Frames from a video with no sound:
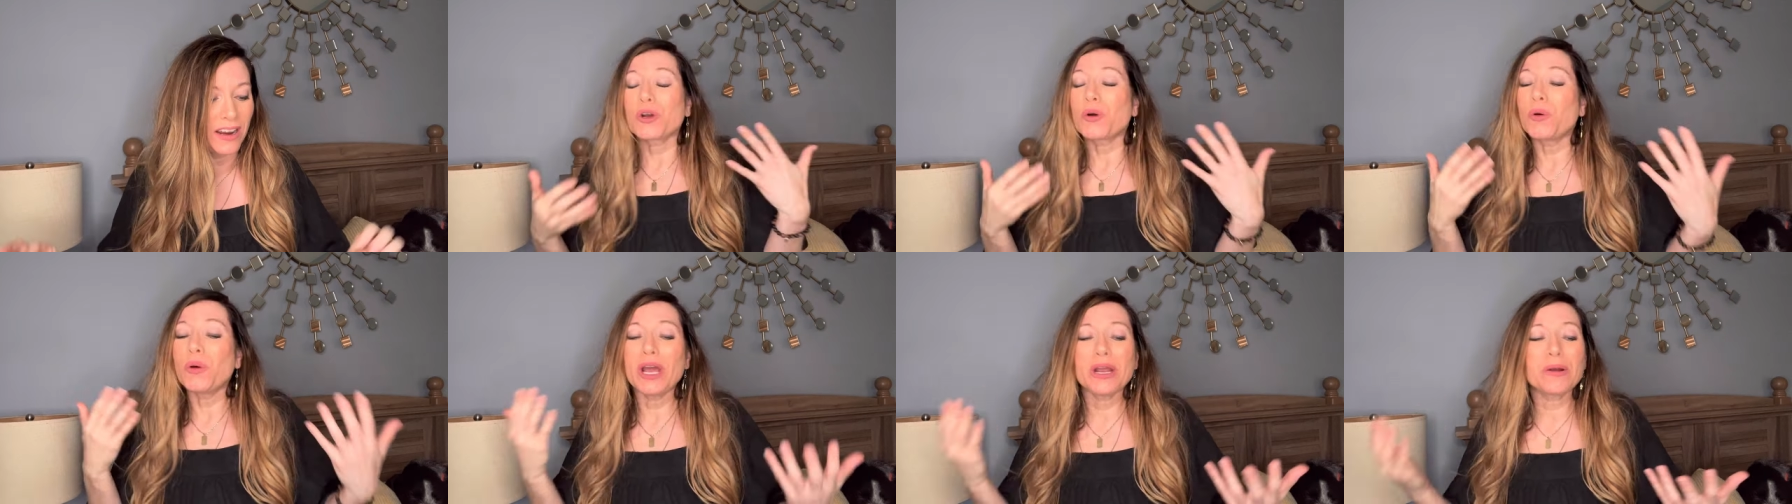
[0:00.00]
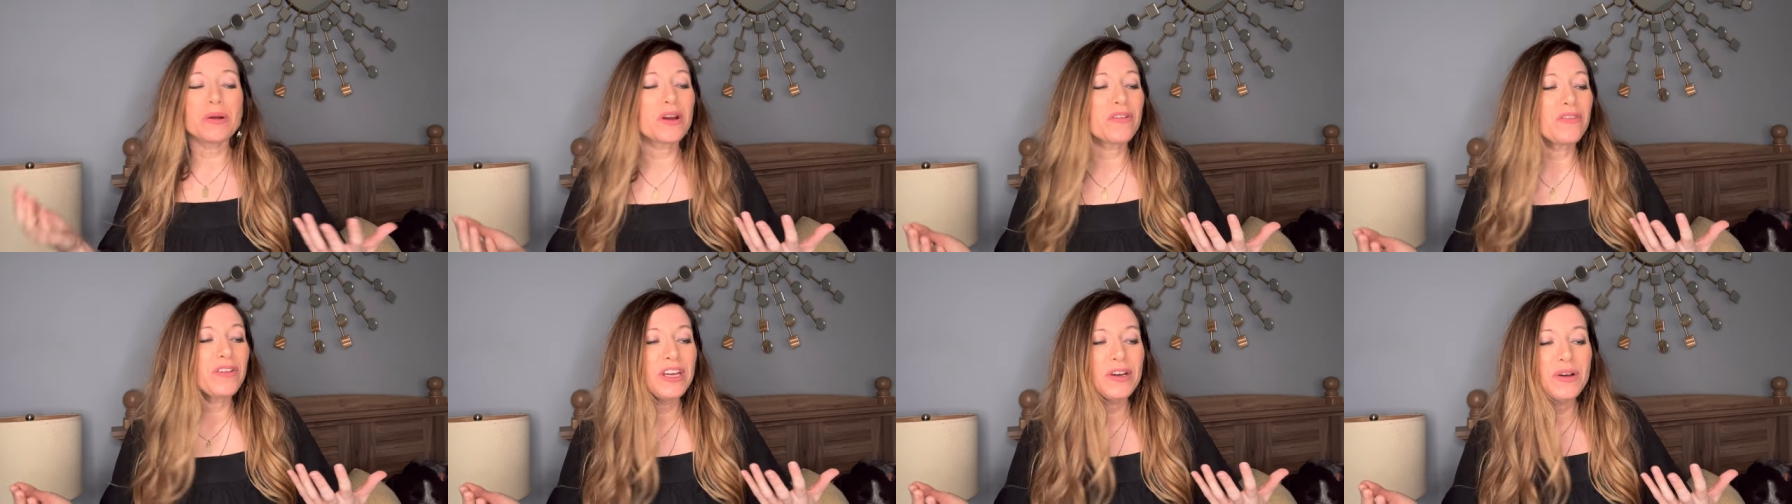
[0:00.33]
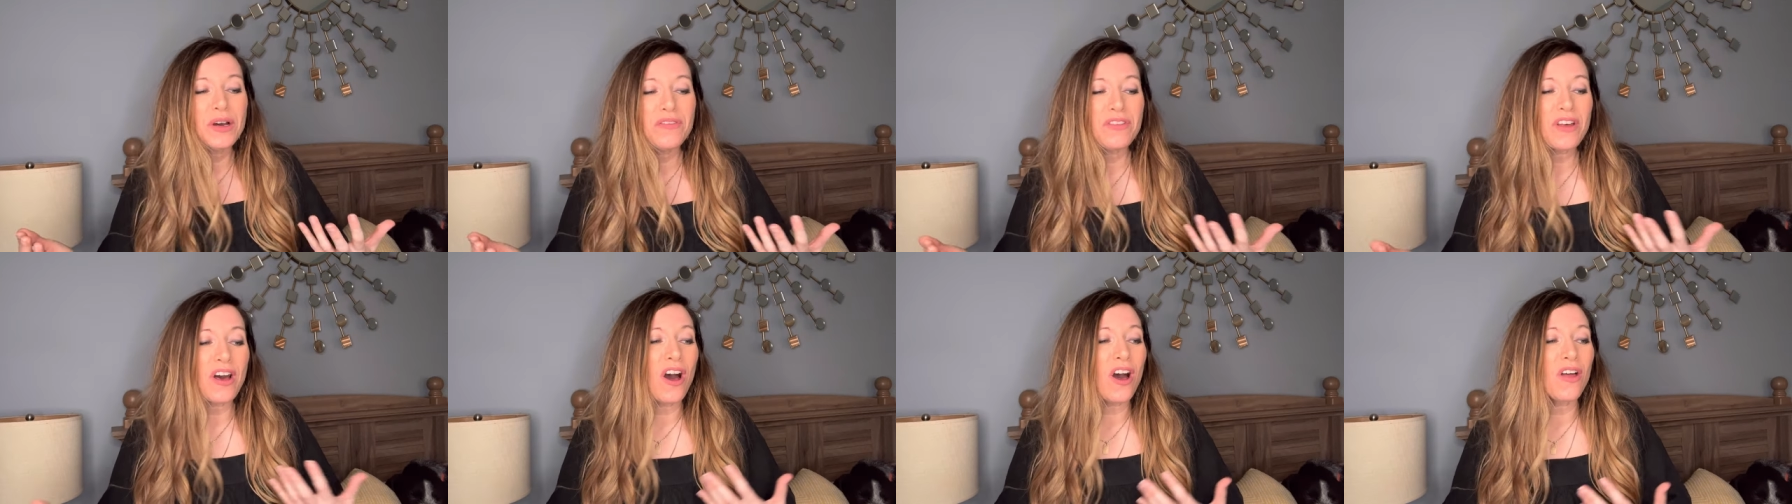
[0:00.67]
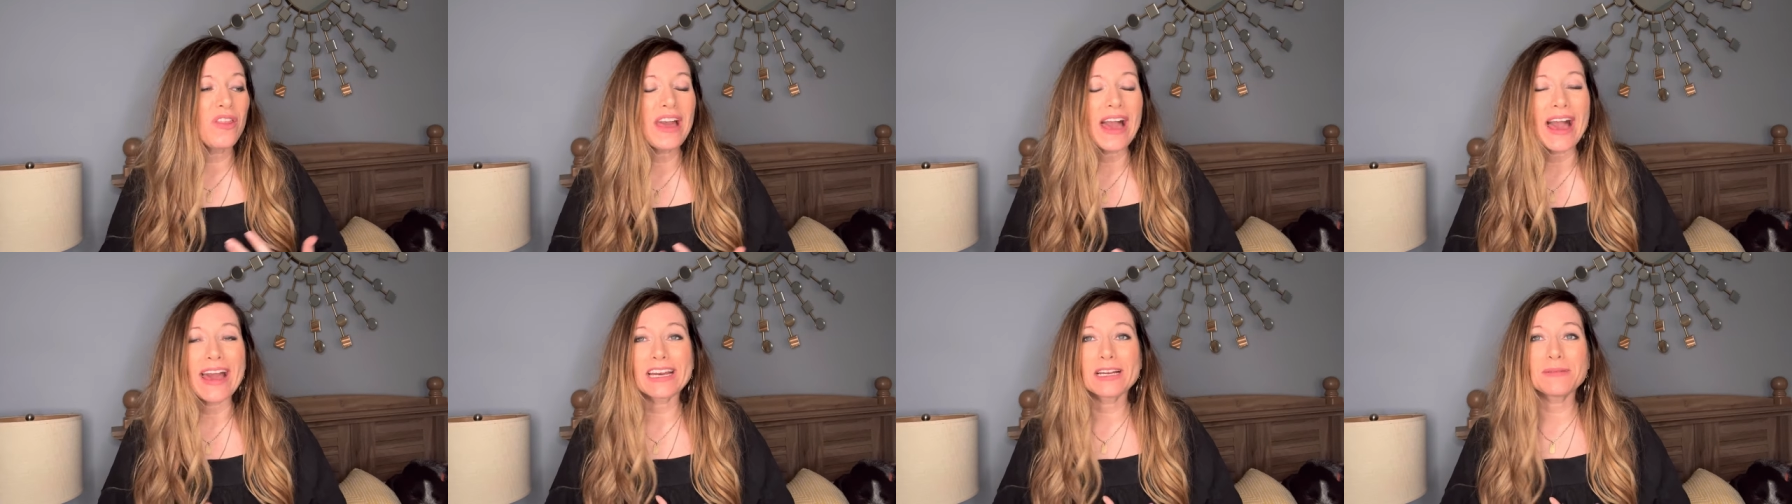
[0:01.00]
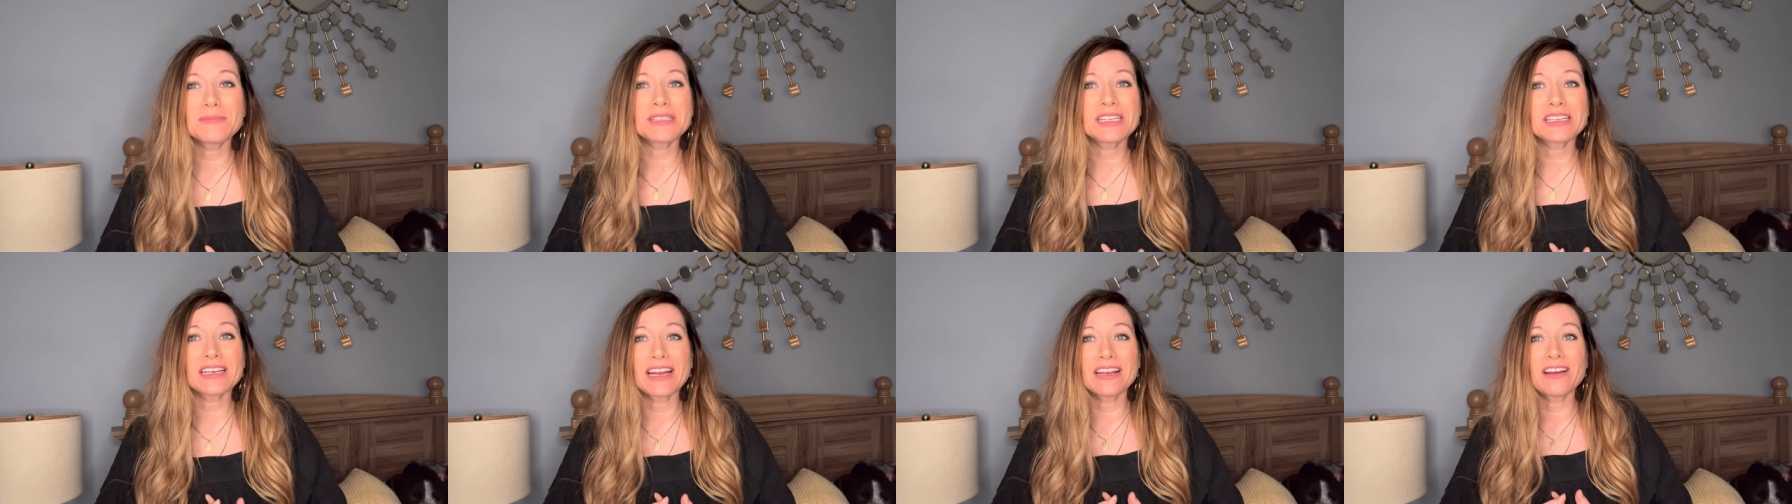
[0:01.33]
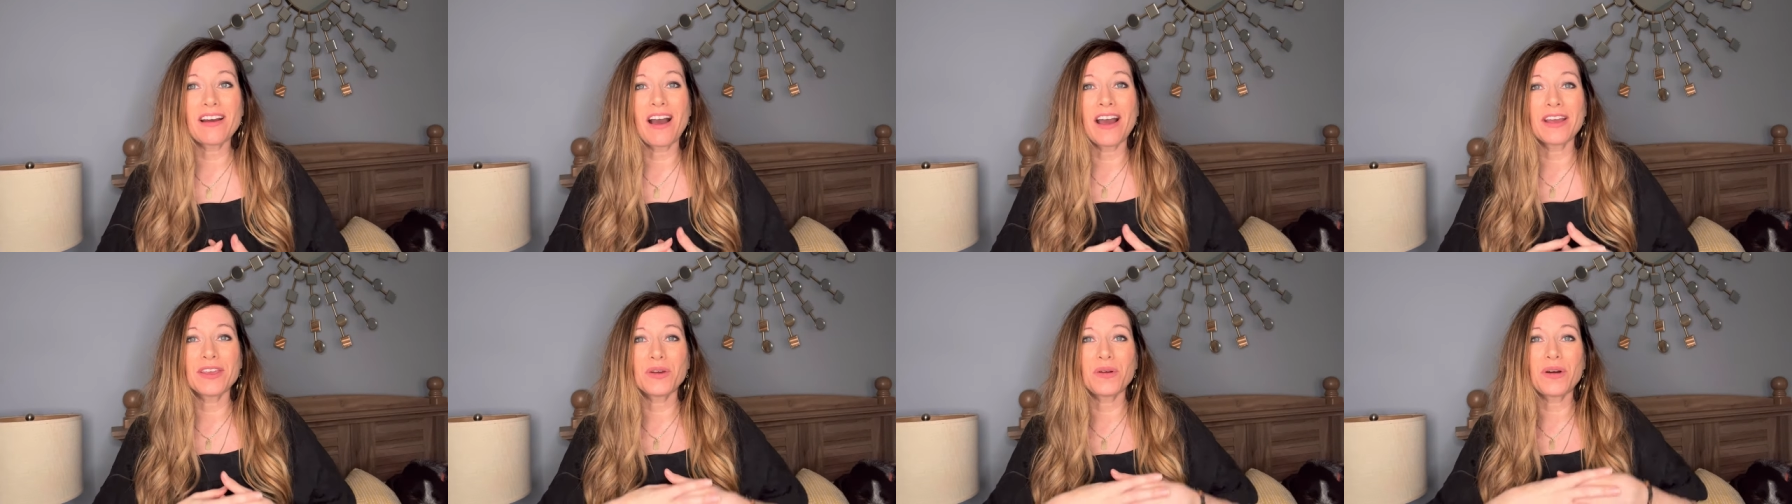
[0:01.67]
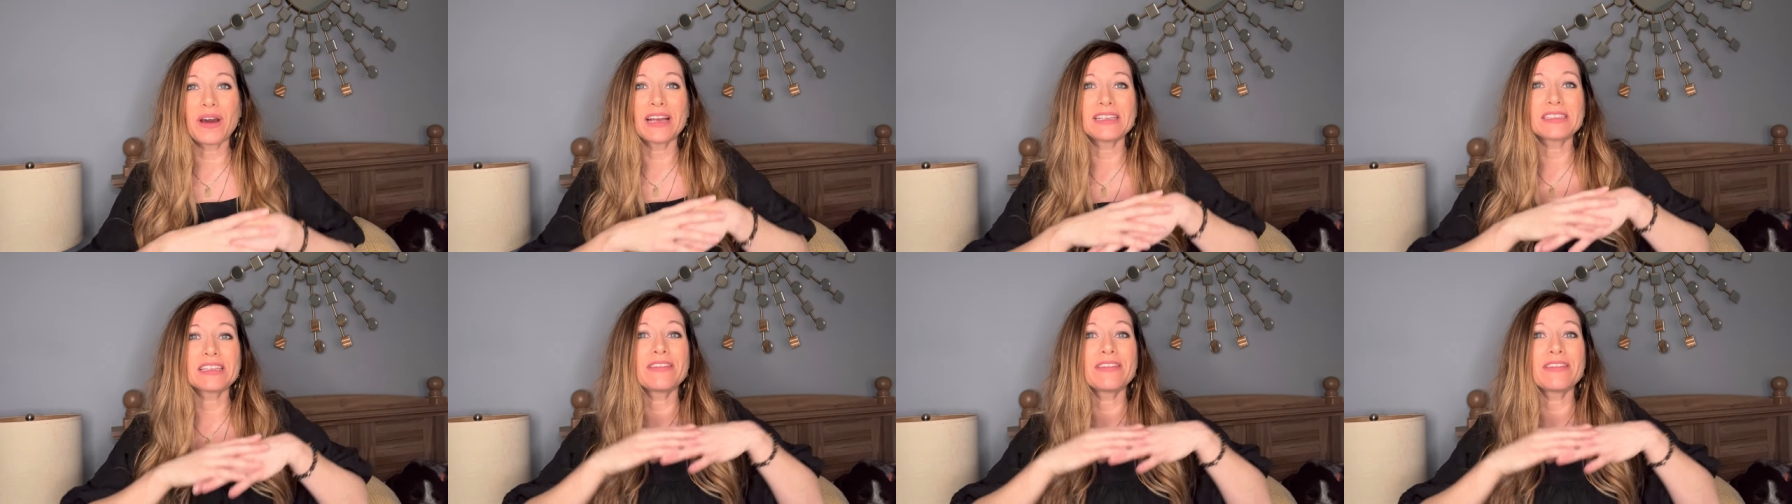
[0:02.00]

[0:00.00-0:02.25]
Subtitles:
Quick review of all the items that I got, you guys.